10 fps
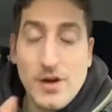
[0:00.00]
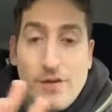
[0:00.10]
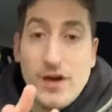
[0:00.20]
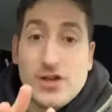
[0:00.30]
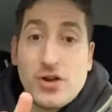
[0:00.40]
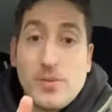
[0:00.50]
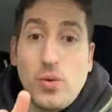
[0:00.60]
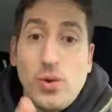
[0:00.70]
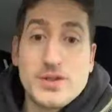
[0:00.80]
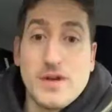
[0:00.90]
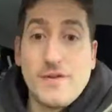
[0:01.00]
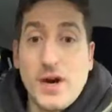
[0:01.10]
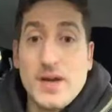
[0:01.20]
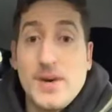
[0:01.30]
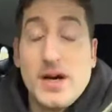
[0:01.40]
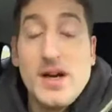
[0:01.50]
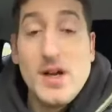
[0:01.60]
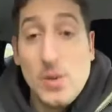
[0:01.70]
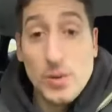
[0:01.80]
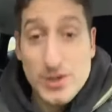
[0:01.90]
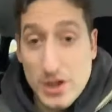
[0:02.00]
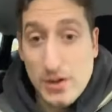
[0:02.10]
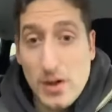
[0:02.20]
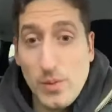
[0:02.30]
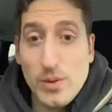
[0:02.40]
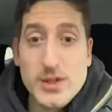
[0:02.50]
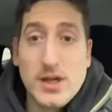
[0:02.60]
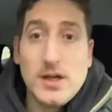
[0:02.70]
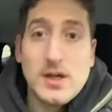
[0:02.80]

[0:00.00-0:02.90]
Three, drink more water. Fiber will soak up water.